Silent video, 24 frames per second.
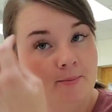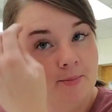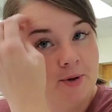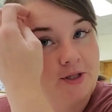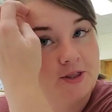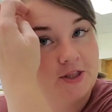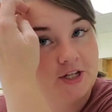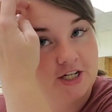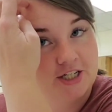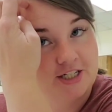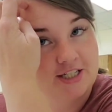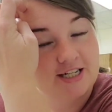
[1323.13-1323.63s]

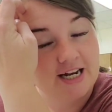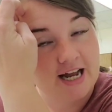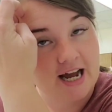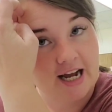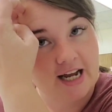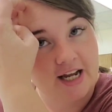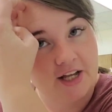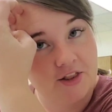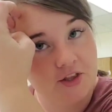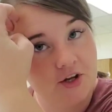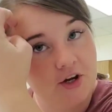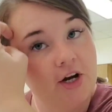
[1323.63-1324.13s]
put their
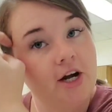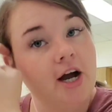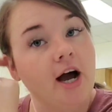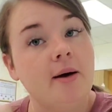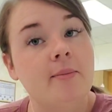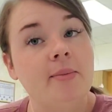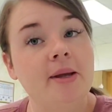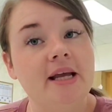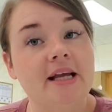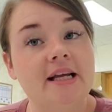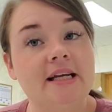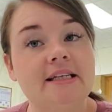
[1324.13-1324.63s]
snack in their
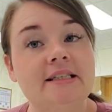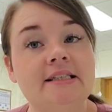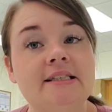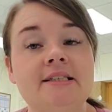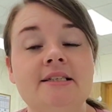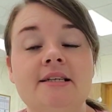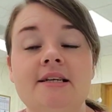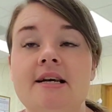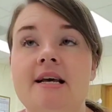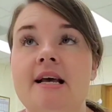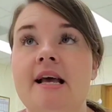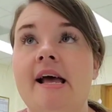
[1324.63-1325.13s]

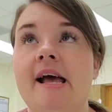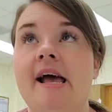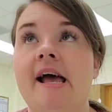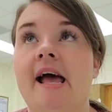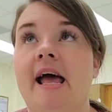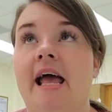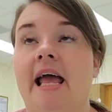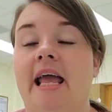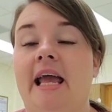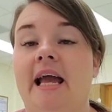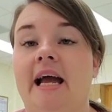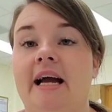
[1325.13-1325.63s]
cubbies,
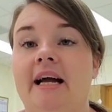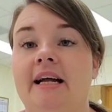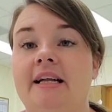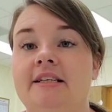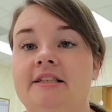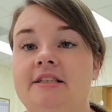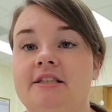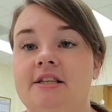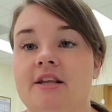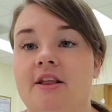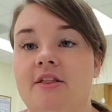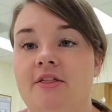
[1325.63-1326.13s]

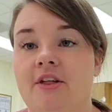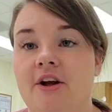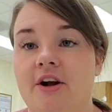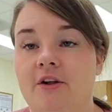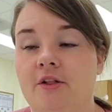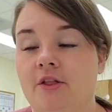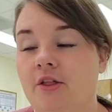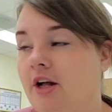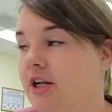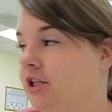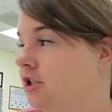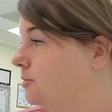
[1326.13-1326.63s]
and their
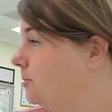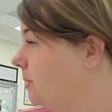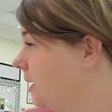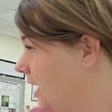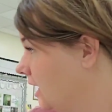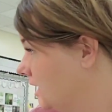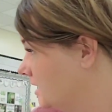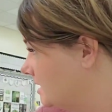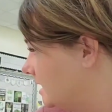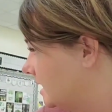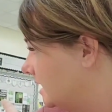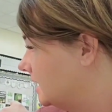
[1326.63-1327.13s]
lunch
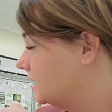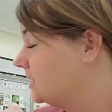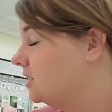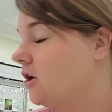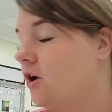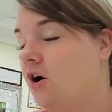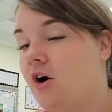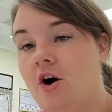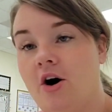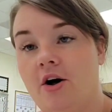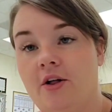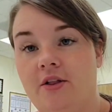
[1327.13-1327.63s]
boxes
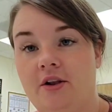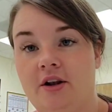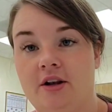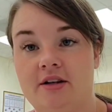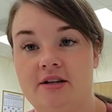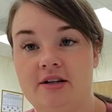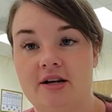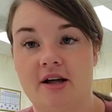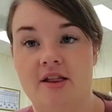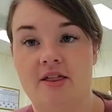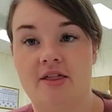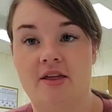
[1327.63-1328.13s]
on
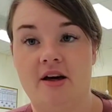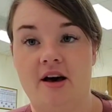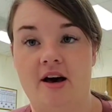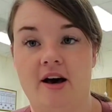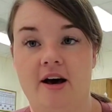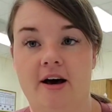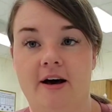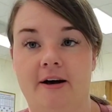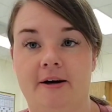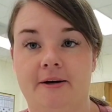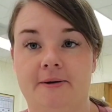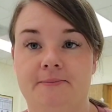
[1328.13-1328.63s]

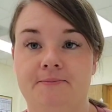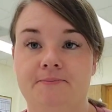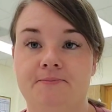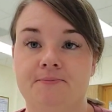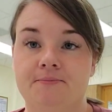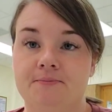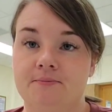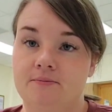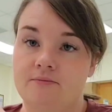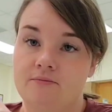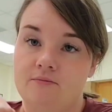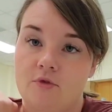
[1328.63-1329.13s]
the
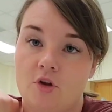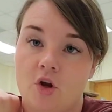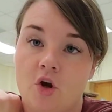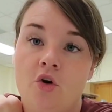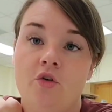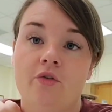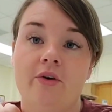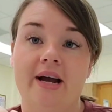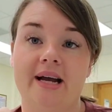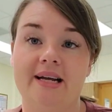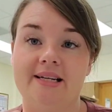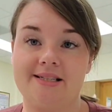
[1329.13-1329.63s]

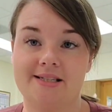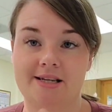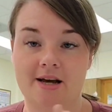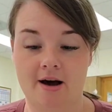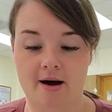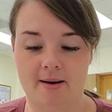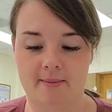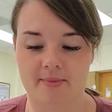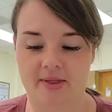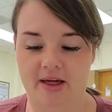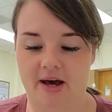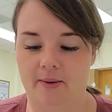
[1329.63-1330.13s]
gray
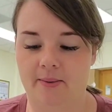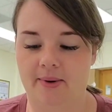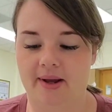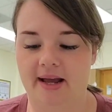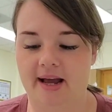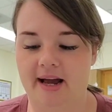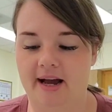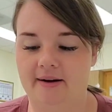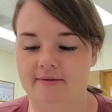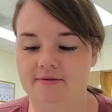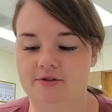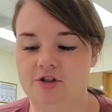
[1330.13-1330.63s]
tub that we
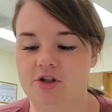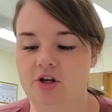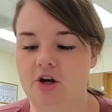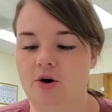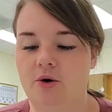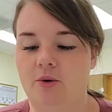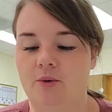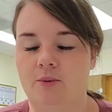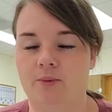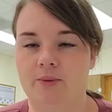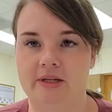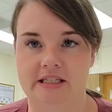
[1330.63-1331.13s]
have.
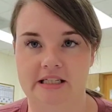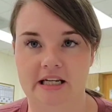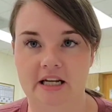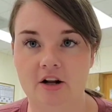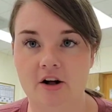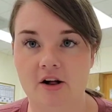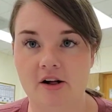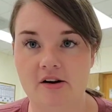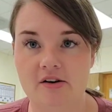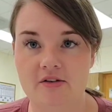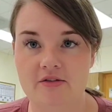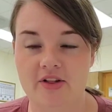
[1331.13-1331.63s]
So we did
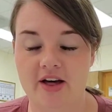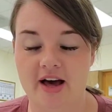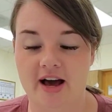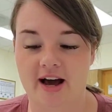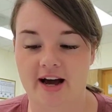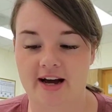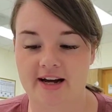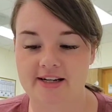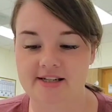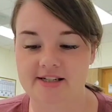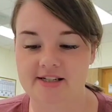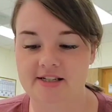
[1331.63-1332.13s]
all of
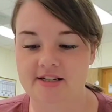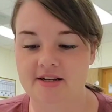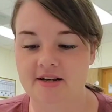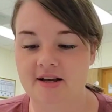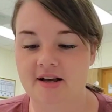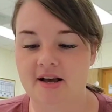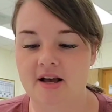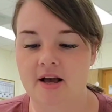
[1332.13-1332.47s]
that.